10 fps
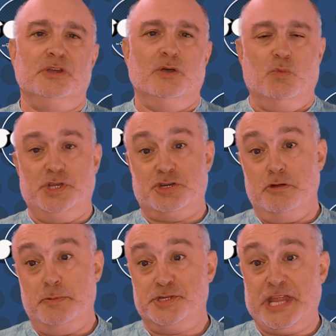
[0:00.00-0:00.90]
Which
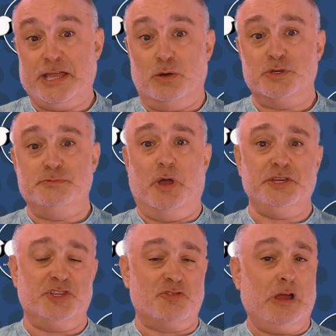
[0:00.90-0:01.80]
group of stakeholders might
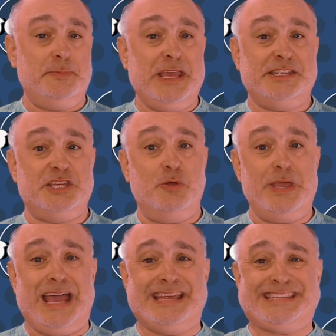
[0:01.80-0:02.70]
describe the SQE
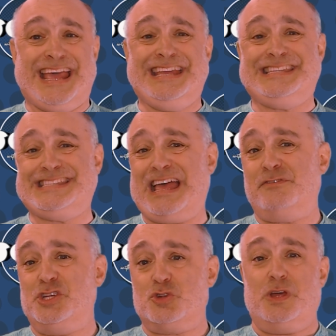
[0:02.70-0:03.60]
as a
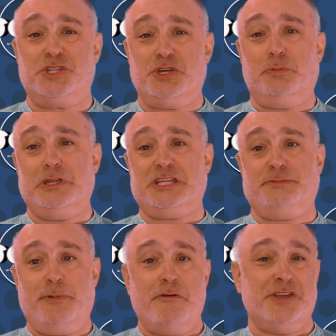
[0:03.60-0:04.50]
savage, questionable
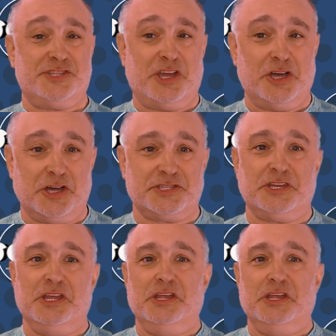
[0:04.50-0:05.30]
experience, I asked.